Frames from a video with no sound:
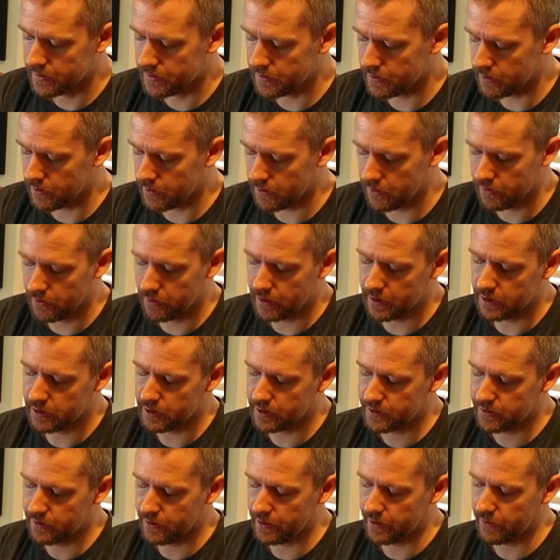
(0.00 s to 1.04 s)
So you can
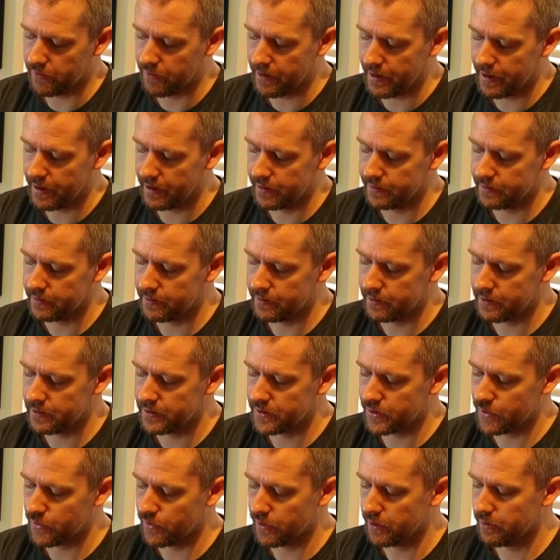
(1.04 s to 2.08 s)
just turn it around and then
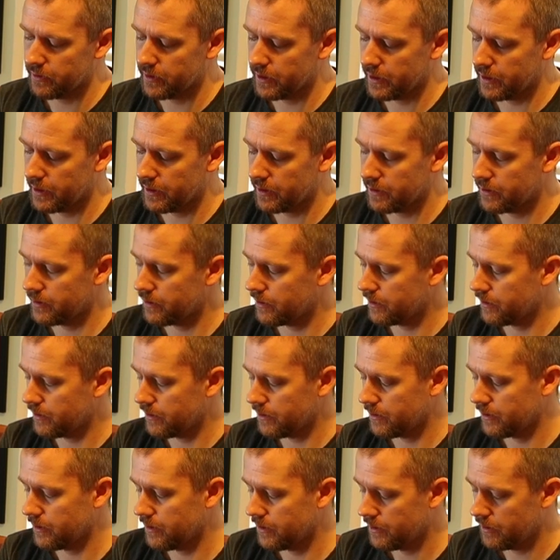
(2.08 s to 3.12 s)
screw it in,
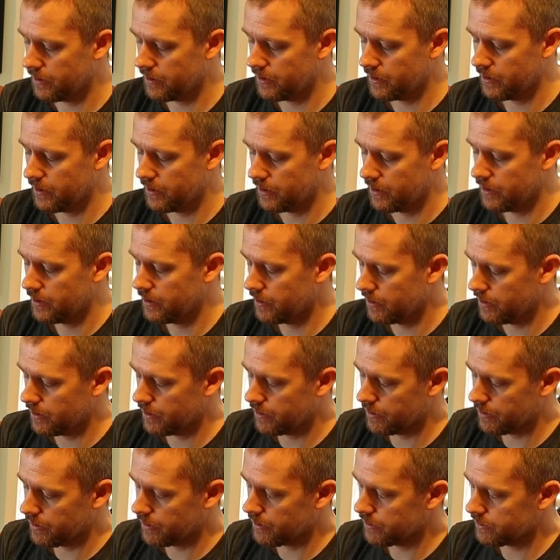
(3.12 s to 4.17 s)

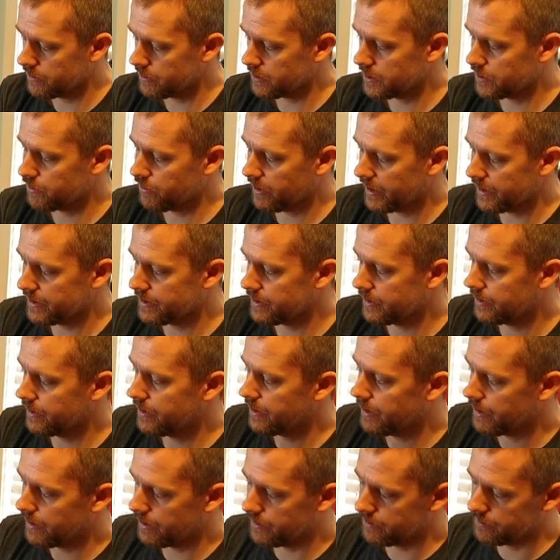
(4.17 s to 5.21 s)
and then just place it
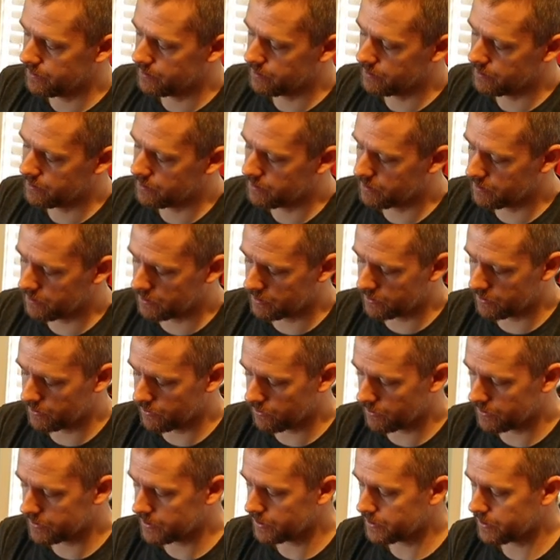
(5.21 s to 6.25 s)
down and do
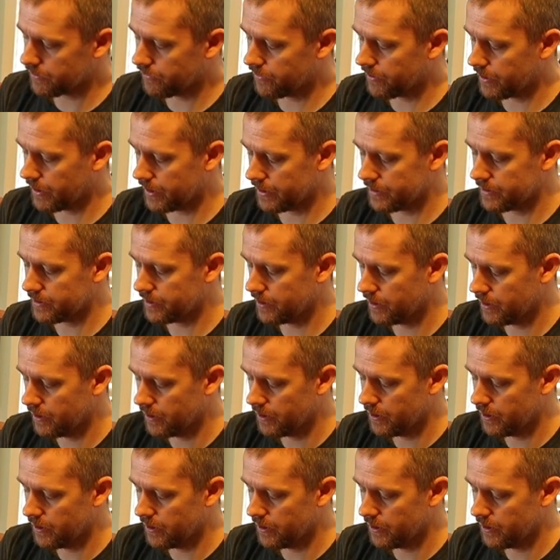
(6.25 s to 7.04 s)
all sorts of things.